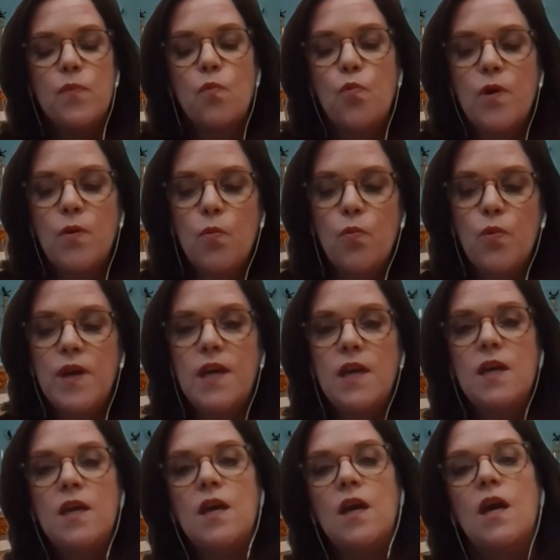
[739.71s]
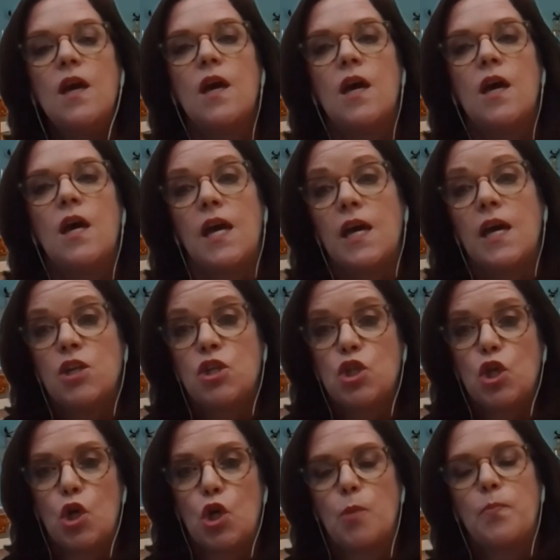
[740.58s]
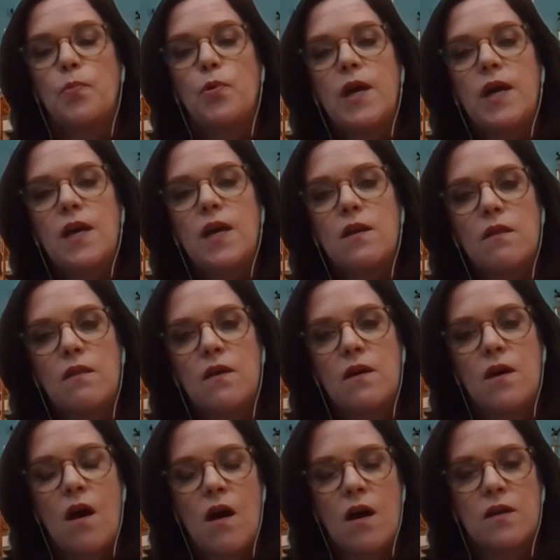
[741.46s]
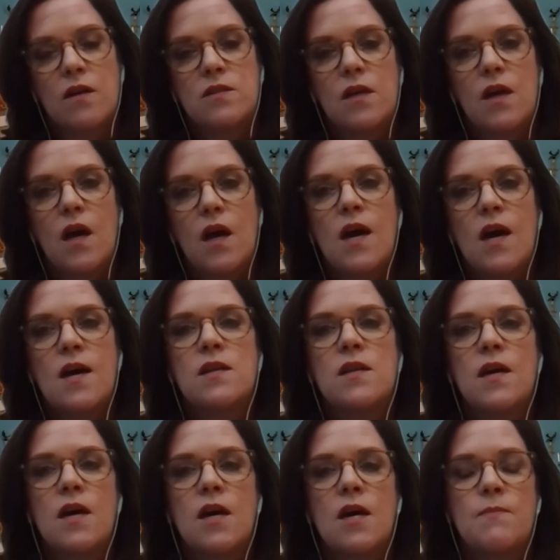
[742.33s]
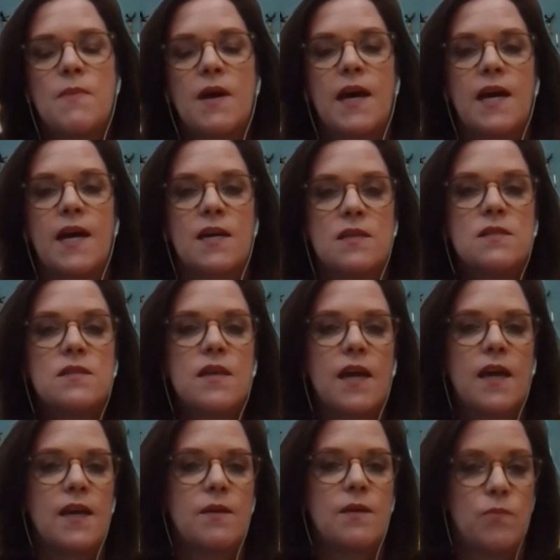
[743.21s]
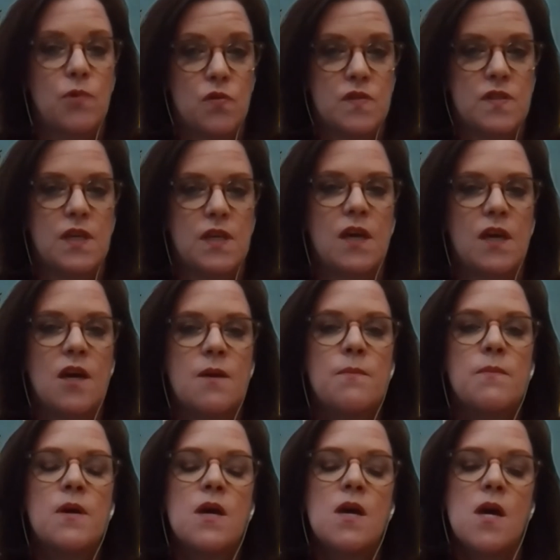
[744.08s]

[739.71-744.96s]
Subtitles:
When we interpret the Octagon as a museum,